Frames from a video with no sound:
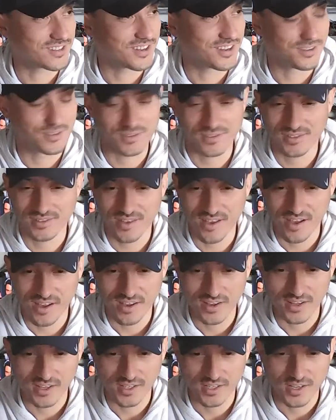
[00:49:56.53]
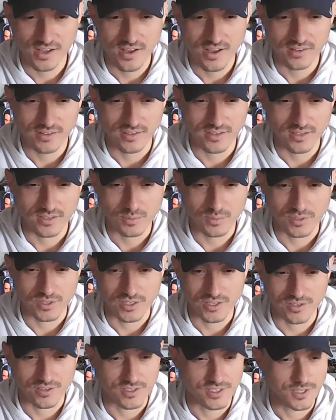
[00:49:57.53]
that. That was pretty
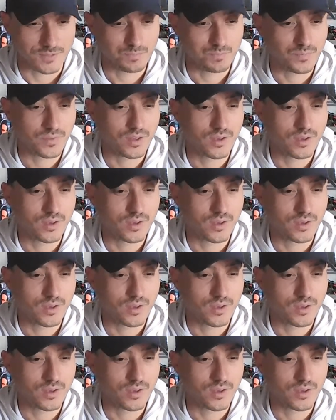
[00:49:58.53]
interesting.